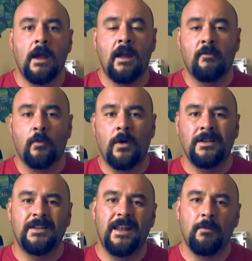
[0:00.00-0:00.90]
Hey
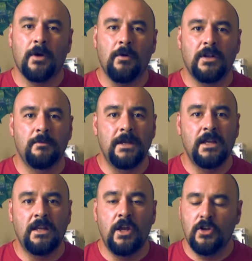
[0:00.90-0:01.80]
everyone, today we're going to
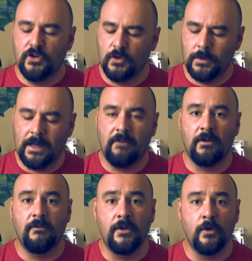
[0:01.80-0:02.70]
be doing a
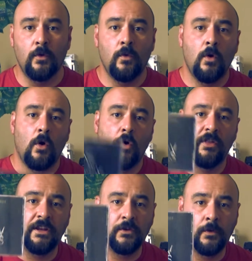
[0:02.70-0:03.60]
review on
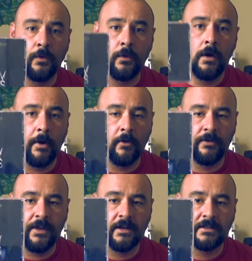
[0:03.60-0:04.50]
the new
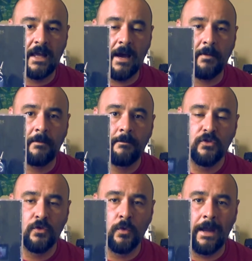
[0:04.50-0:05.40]
Bone Thugs album,
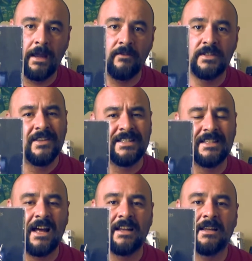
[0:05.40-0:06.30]
New Waves. This is
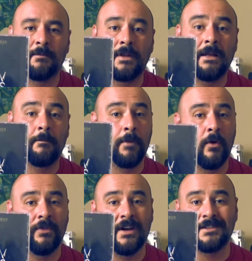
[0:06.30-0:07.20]
not a complete
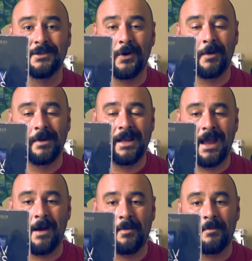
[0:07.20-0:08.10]
Bone Thugs and Harmony
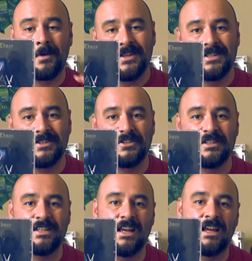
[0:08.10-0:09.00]
album. This is
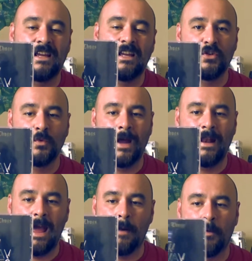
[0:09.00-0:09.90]
just a
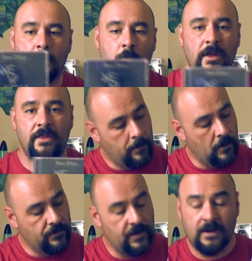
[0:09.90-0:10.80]
duet album with
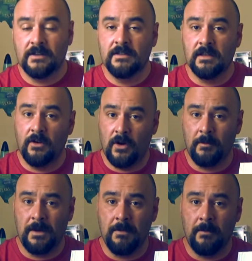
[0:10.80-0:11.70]
Bone Thugs and
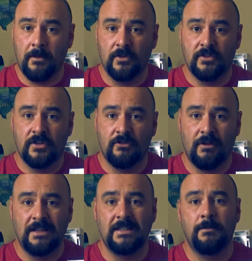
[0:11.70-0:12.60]
Harmony members,
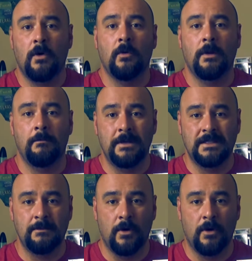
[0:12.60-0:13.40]
Krayzie Bone and Bizzy